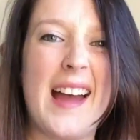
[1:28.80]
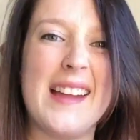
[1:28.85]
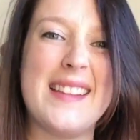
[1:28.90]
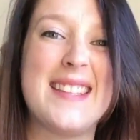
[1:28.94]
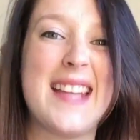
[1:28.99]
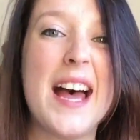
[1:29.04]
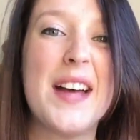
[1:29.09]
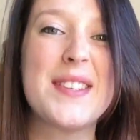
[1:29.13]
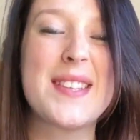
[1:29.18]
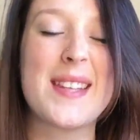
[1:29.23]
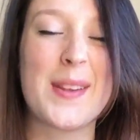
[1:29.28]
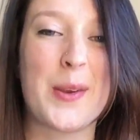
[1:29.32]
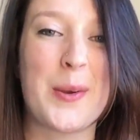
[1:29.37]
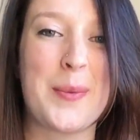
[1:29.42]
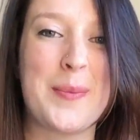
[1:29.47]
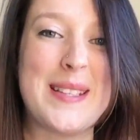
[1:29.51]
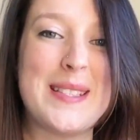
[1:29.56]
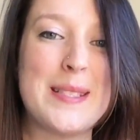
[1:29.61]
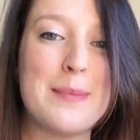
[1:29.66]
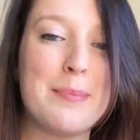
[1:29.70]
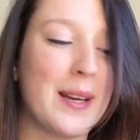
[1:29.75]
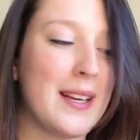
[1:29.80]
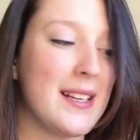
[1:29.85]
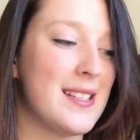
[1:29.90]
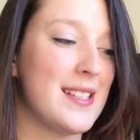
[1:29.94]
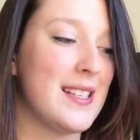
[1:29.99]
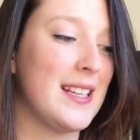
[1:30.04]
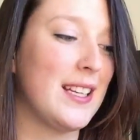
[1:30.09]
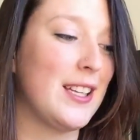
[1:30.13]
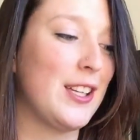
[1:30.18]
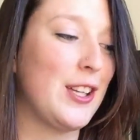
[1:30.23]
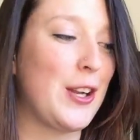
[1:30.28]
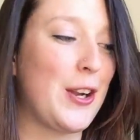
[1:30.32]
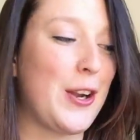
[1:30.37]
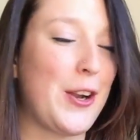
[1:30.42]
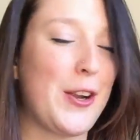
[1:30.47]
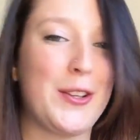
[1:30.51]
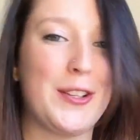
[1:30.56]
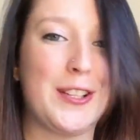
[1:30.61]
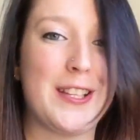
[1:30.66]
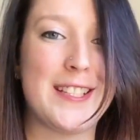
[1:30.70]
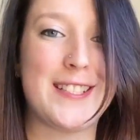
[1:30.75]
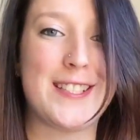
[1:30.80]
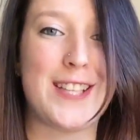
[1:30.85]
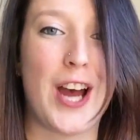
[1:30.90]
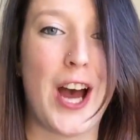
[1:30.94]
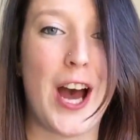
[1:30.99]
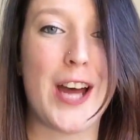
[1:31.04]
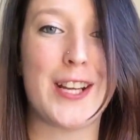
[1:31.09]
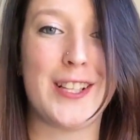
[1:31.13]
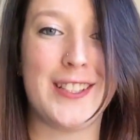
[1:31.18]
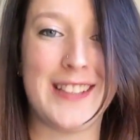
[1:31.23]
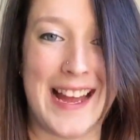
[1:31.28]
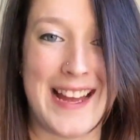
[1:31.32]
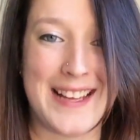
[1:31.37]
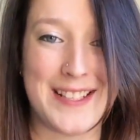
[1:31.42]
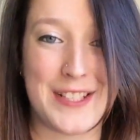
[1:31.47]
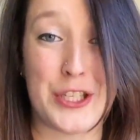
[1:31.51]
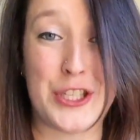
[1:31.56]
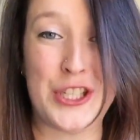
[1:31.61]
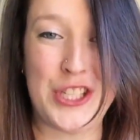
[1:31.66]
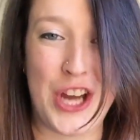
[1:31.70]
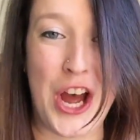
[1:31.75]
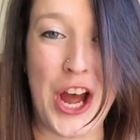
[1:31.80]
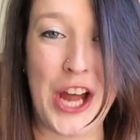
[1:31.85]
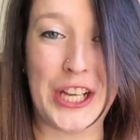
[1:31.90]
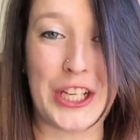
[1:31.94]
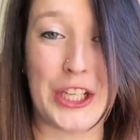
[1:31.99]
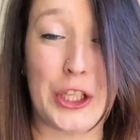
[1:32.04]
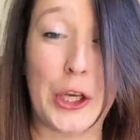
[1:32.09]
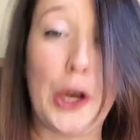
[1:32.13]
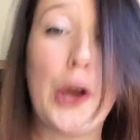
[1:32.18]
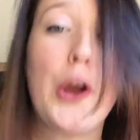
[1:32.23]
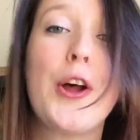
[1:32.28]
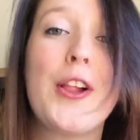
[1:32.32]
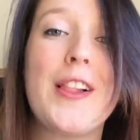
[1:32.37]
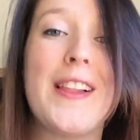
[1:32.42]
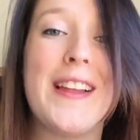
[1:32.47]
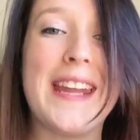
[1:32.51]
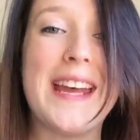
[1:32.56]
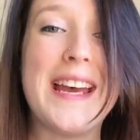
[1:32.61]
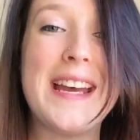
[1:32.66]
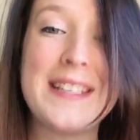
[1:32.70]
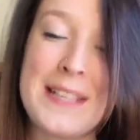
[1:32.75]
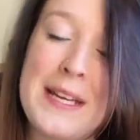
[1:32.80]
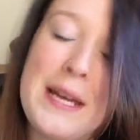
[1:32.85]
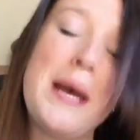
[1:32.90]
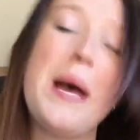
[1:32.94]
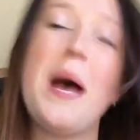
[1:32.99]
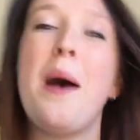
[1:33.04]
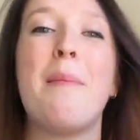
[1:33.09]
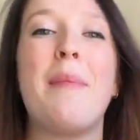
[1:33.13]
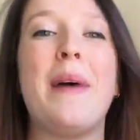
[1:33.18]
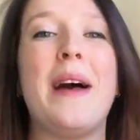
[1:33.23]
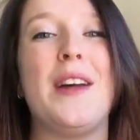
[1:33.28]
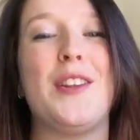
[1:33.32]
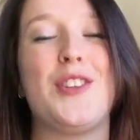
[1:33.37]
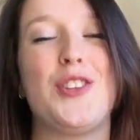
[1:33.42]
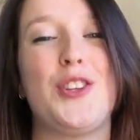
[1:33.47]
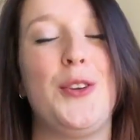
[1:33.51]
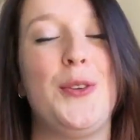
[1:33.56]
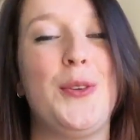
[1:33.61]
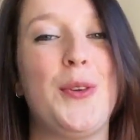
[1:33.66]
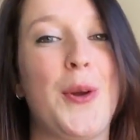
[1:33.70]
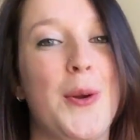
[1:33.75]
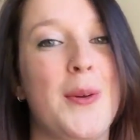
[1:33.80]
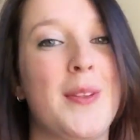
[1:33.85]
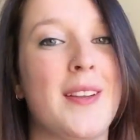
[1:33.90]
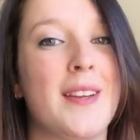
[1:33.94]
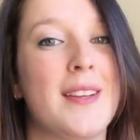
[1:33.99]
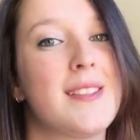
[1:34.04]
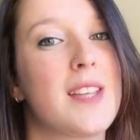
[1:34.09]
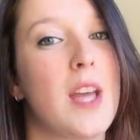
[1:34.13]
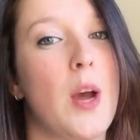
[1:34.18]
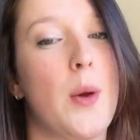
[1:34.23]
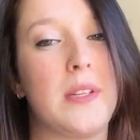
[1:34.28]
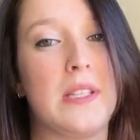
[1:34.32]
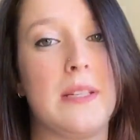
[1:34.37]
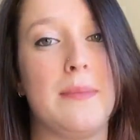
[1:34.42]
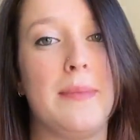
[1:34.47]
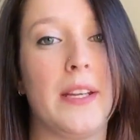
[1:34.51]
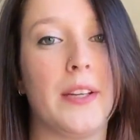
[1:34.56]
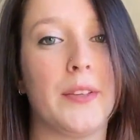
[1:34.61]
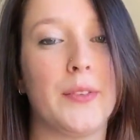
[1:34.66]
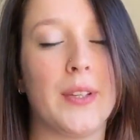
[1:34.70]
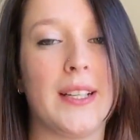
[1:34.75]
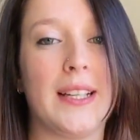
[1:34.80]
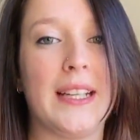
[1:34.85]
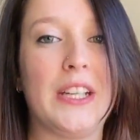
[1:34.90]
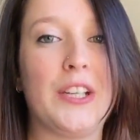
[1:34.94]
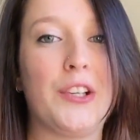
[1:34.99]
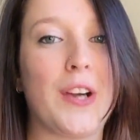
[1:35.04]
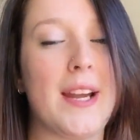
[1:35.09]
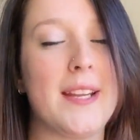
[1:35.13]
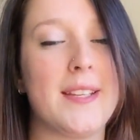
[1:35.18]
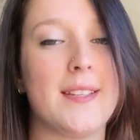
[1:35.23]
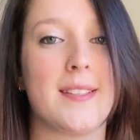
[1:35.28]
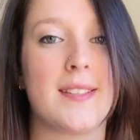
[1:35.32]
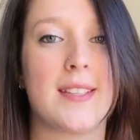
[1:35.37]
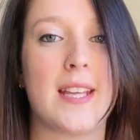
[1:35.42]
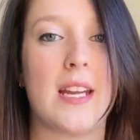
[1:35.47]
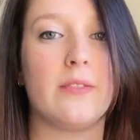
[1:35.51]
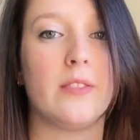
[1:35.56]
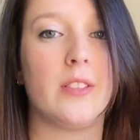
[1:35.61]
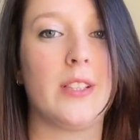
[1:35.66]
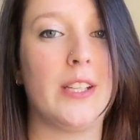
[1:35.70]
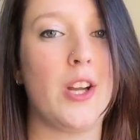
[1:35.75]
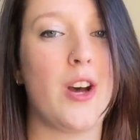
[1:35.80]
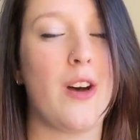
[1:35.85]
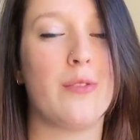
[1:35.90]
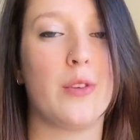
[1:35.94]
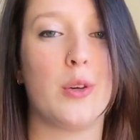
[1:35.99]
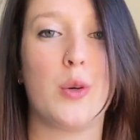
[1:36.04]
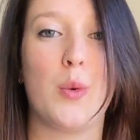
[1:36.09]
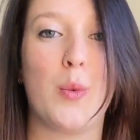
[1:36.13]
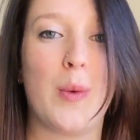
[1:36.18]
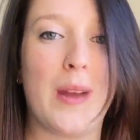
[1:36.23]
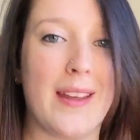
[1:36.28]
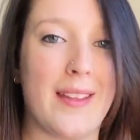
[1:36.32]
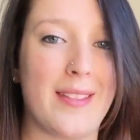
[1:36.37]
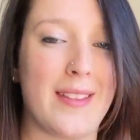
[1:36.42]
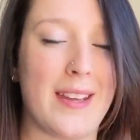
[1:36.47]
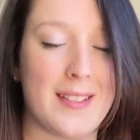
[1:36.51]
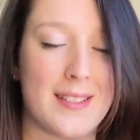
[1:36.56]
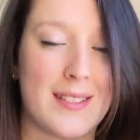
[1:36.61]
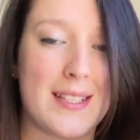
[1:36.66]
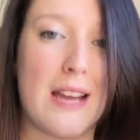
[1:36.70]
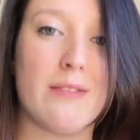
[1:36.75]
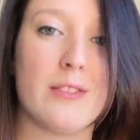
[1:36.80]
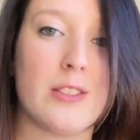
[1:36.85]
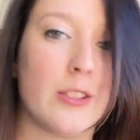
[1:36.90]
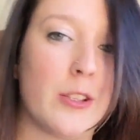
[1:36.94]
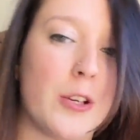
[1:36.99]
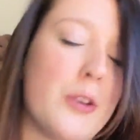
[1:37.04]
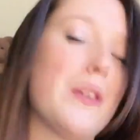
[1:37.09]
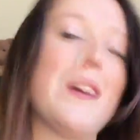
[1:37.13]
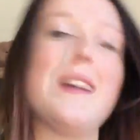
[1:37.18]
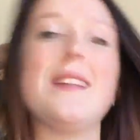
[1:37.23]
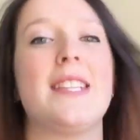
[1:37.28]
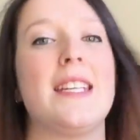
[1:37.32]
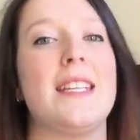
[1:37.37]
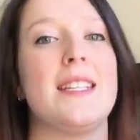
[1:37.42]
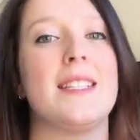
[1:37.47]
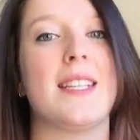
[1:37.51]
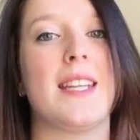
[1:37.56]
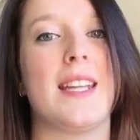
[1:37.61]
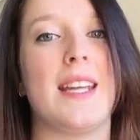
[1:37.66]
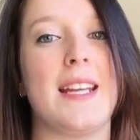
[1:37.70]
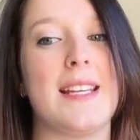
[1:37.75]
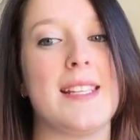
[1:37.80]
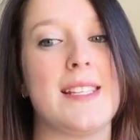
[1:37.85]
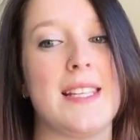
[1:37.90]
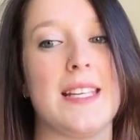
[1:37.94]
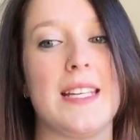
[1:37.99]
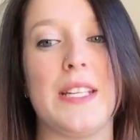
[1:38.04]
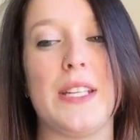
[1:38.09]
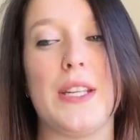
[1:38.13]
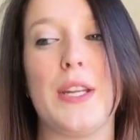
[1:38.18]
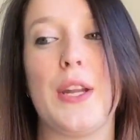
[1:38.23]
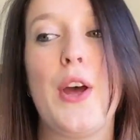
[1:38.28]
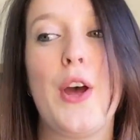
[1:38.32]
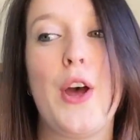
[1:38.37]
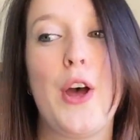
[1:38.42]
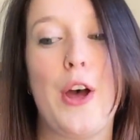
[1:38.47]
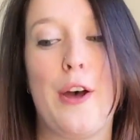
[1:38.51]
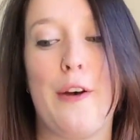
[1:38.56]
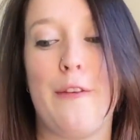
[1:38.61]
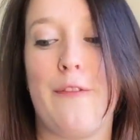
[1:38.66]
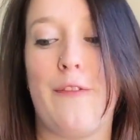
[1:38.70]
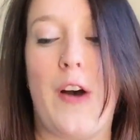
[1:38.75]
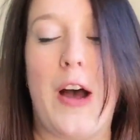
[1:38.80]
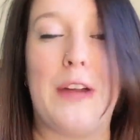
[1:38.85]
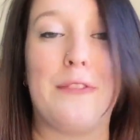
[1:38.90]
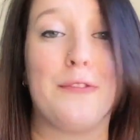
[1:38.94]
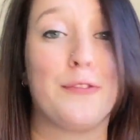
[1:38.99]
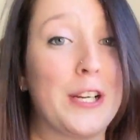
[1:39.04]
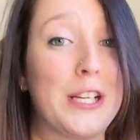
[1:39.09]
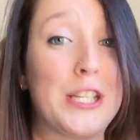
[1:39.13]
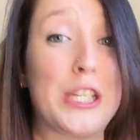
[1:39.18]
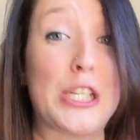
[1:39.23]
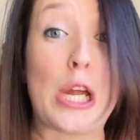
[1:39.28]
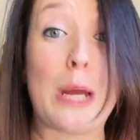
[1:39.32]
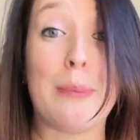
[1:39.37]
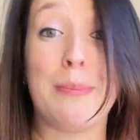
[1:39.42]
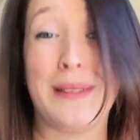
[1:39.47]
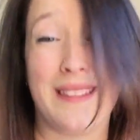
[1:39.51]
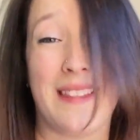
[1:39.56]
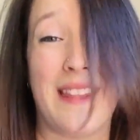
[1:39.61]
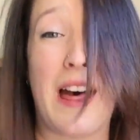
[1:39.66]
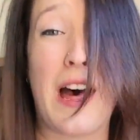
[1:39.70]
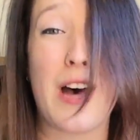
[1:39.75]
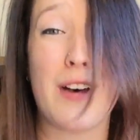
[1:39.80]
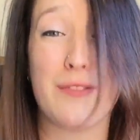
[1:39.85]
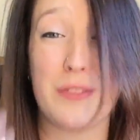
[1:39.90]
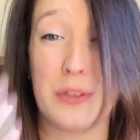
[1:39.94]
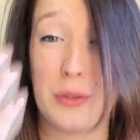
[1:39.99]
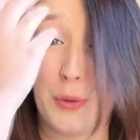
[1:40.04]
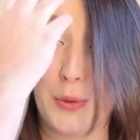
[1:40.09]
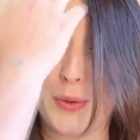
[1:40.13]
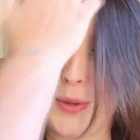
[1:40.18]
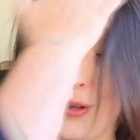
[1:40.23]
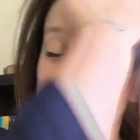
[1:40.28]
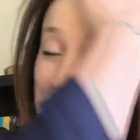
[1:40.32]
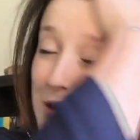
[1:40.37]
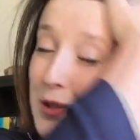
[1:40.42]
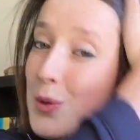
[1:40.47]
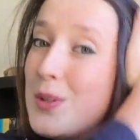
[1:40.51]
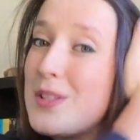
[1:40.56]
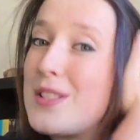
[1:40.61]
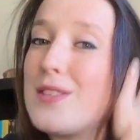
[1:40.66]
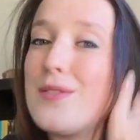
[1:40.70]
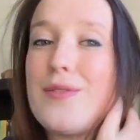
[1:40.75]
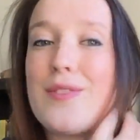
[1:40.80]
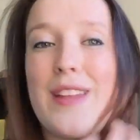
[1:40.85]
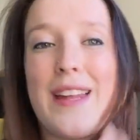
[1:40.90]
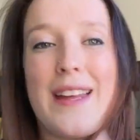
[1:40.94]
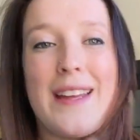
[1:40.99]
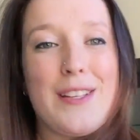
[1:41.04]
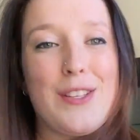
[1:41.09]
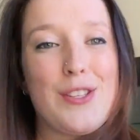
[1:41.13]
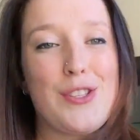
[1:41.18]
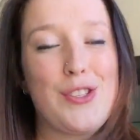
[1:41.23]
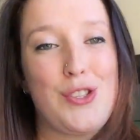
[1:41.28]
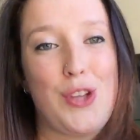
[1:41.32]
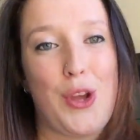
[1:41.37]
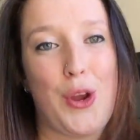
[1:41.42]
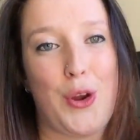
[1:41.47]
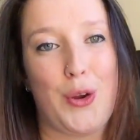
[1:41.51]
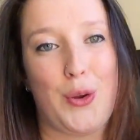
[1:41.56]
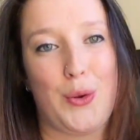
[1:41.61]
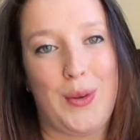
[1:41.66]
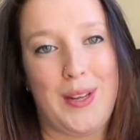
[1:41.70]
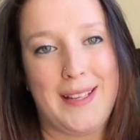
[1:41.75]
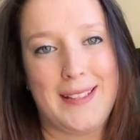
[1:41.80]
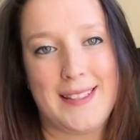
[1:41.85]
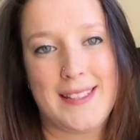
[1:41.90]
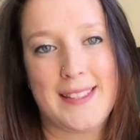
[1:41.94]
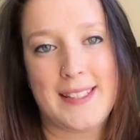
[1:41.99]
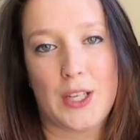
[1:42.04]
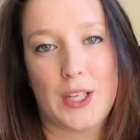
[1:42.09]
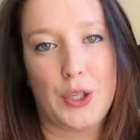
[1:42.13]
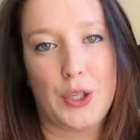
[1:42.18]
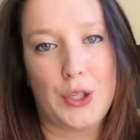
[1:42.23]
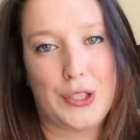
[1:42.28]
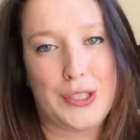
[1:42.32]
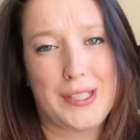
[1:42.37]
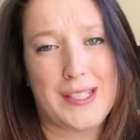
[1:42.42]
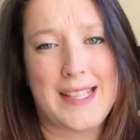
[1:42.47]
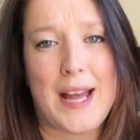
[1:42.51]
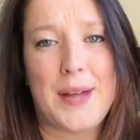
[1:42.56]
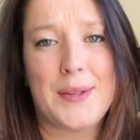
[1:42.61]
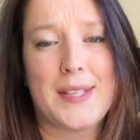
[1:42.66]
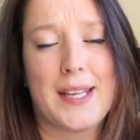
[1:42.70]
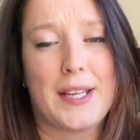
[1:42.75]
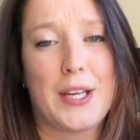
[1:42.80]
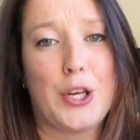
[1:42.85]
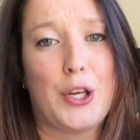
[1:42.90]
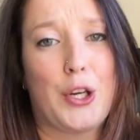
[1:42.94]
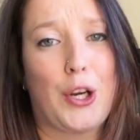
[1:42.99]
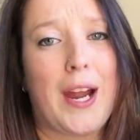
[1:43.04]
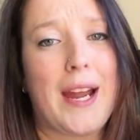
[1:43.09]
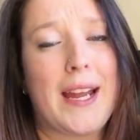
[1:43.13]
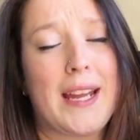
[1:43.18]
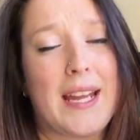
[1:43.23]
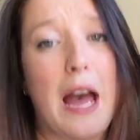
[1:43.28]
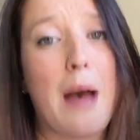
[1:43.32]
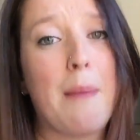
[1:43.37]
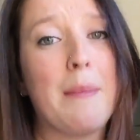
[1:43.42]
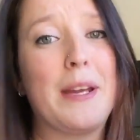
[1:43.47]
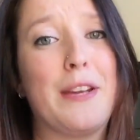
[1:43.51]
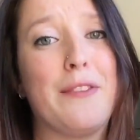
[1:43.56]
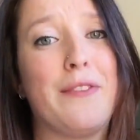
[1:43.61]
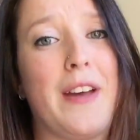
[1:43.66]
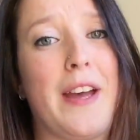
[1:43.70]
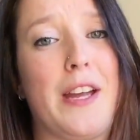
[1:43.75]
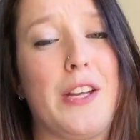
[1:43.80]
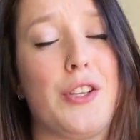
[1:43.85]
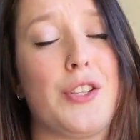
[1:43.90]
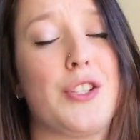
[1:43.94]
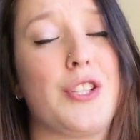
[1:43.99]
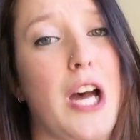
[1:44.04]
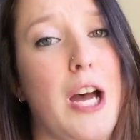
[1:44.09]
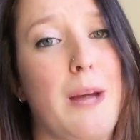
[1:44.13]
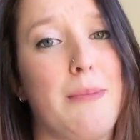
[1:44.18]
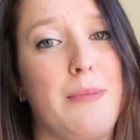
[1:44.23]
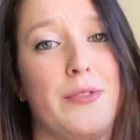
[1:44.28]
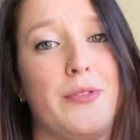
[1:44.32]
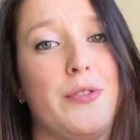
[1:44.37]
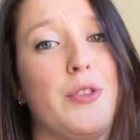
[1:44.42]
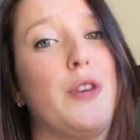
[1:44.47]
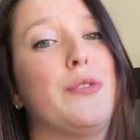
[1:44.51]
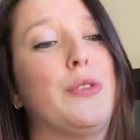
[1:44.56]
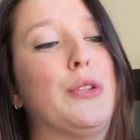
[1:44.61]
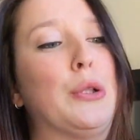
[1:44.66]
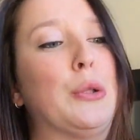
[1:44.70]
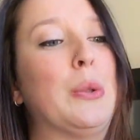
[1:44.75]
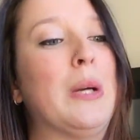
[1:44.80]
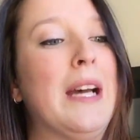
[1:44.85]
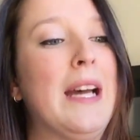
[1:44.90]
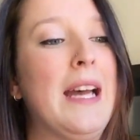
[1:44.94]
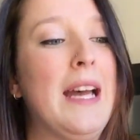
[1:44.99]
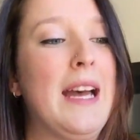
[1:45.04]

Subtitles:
It sounds a little bit depressing, you know, the title has a dying girl in it, but you know that it's going to be a really great discovery novel where they discover their own identities and find friendship and love and all those sorts of things. So it sounds like a great coming of age type of novel.